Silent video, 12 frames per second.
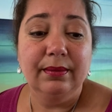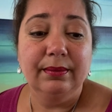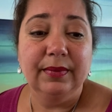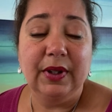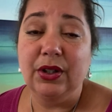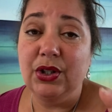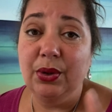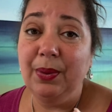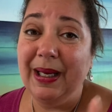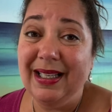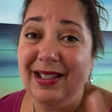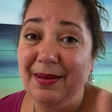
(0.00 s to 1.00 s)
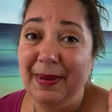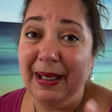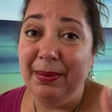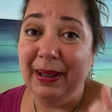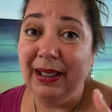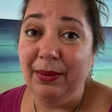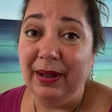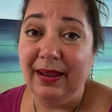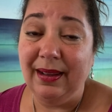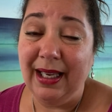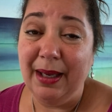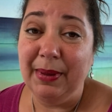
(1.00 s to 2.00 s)
there are two ways to make money with
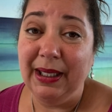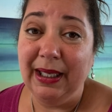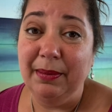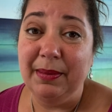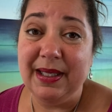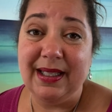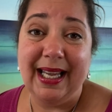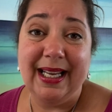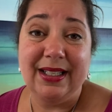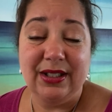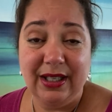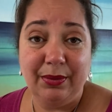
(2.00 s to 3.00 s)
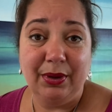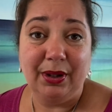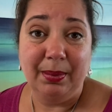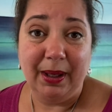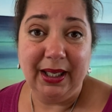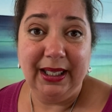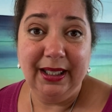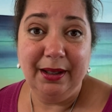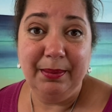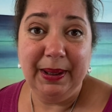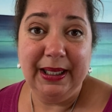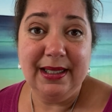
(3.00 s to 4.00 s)
the MLM slash network marketing
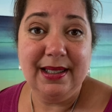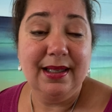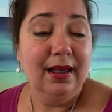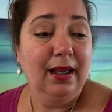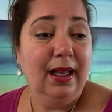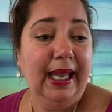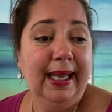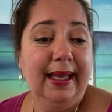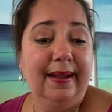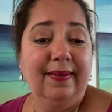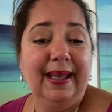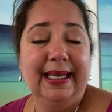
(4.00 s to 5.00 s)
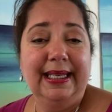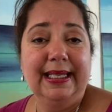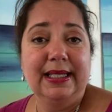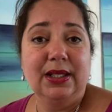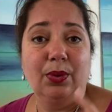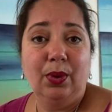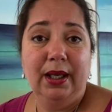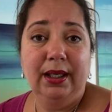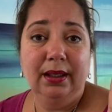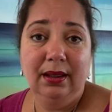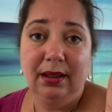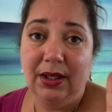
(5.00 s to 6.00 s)
companies. And that is
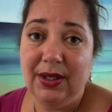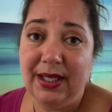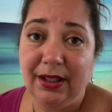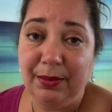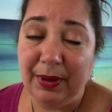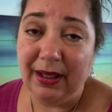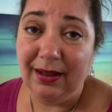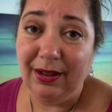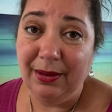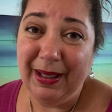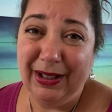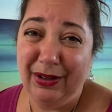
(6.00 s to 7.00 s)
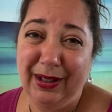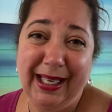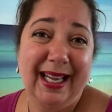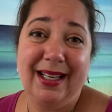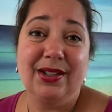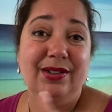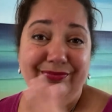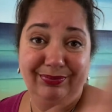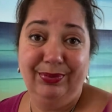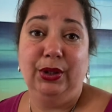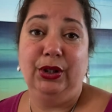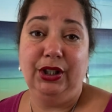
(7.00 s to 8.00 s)
one, you sell the product, you make your cash,
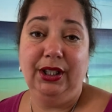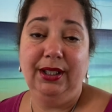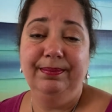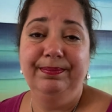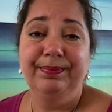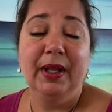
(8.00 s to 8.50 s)
you're good.